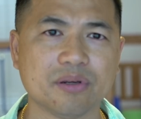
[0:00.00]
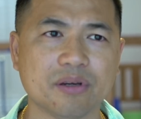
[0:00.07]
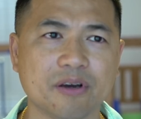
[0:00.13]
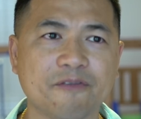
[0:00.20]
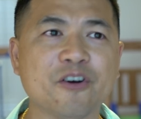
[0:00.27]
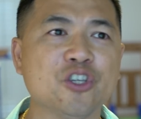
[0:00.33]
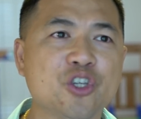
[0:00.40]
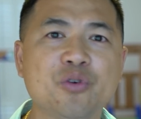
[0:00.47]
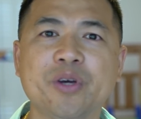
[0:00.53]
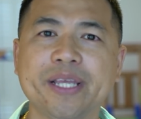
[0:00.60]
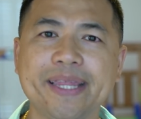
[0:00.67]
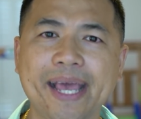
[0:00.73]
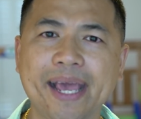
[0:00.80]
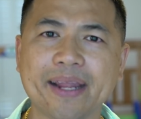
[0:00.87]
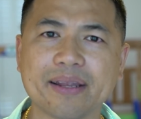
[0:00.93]
for doing
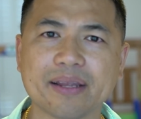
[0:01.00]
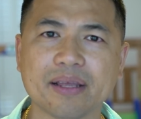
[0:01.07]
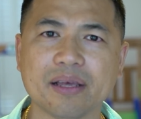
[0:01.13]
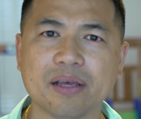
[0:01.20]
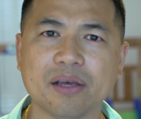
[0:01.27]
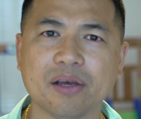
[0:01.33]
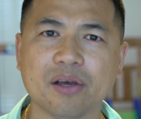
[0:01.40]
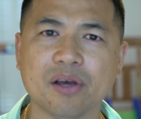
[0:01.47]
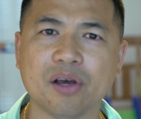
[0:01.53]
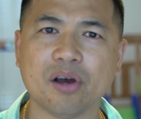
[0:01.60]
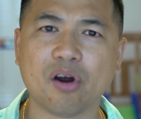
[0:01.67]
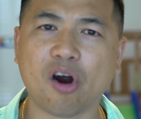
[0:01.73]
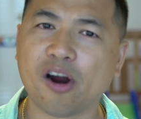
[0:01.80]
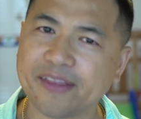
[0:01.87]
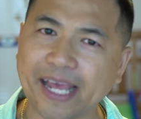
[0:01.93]
that,
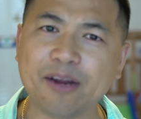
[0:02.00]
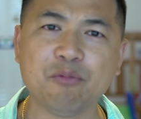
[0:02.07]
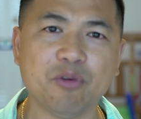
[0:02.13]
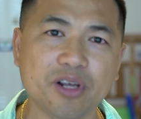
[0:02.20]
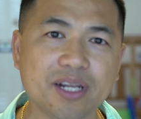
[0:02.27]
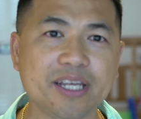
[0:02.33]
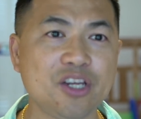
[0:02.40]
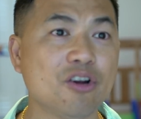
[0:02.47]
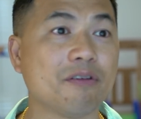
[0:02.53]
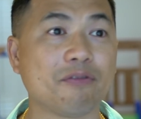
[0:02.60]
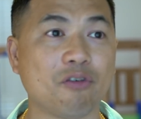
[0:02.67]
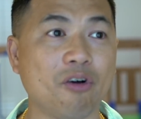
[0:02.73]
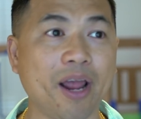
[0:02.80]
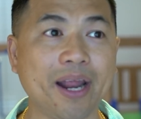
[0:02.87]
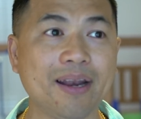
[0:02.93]
are they really your
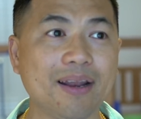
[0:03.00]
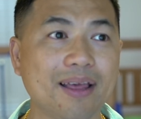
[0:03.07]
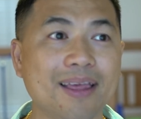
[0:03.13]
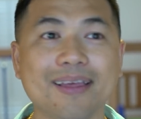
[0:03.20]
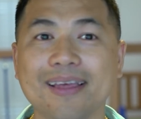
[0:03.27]
friend?